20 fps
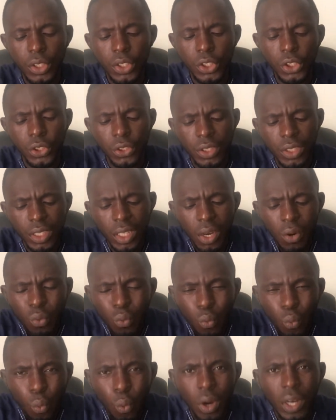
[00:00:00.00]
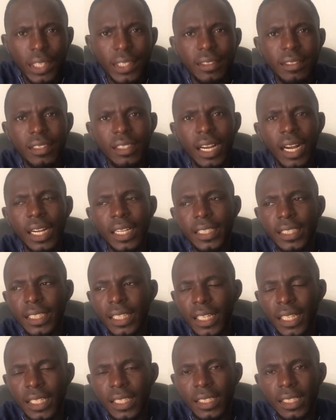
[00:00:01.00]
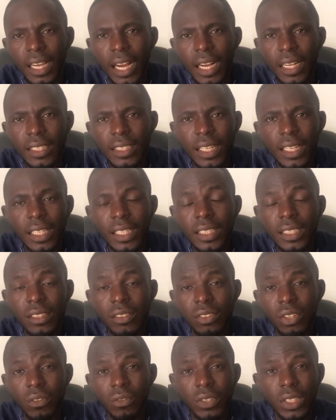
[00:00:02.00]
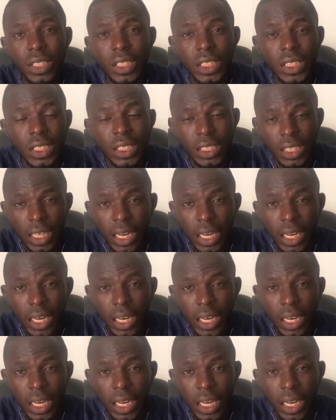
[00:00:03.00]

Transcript: You need a quality acrylic. Acrylic is of a grade A